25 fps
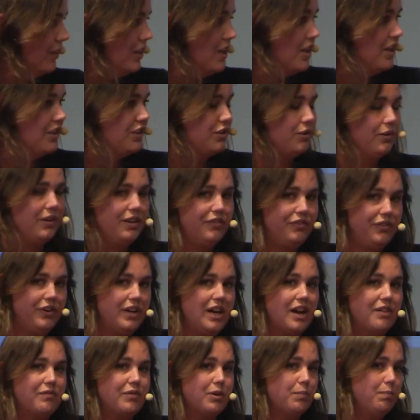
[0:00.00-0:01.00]
So if you
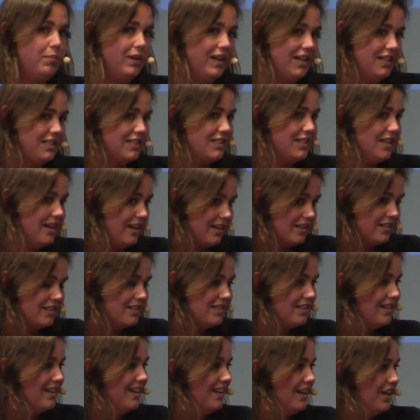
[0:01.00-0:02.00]
can replace that,
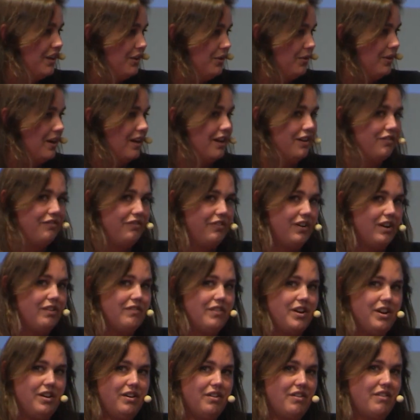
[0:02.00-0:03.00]
you can have
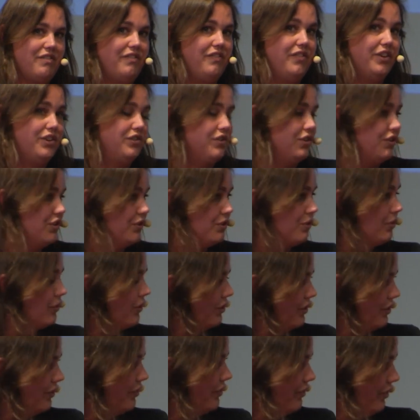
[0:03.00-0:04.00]
very efficient source
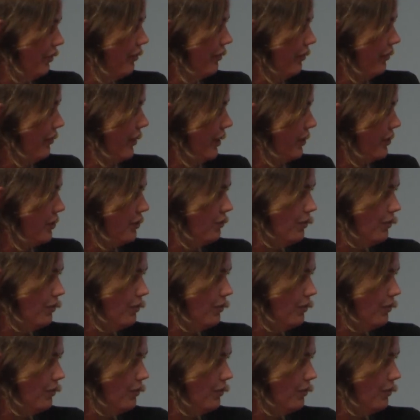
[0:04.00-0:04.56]
of fish,